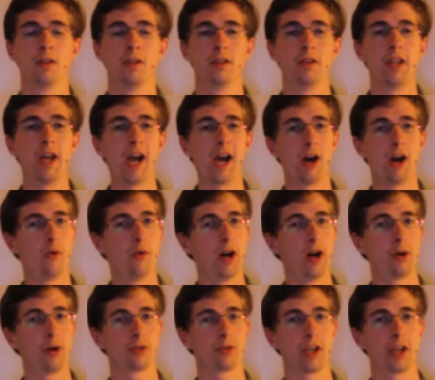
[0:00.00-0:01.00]
Now,
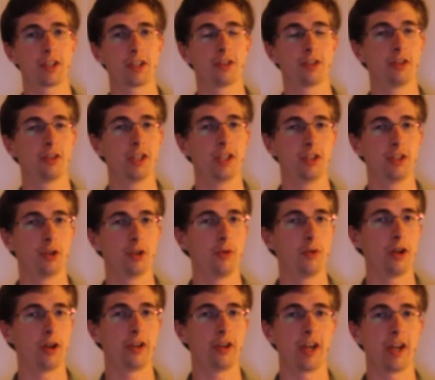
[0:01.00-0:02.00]
I would like to lead you
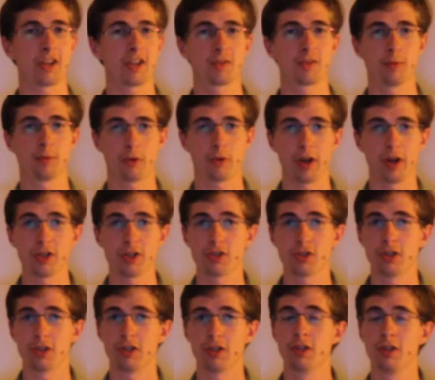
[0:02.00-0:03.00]
on an
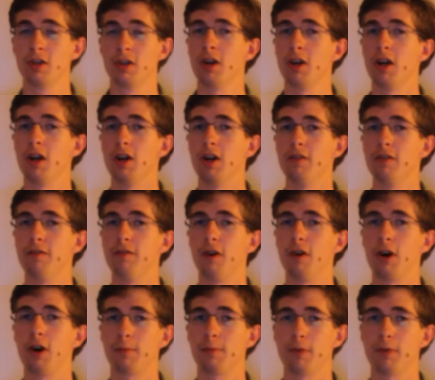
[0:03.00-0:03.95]
exploration of our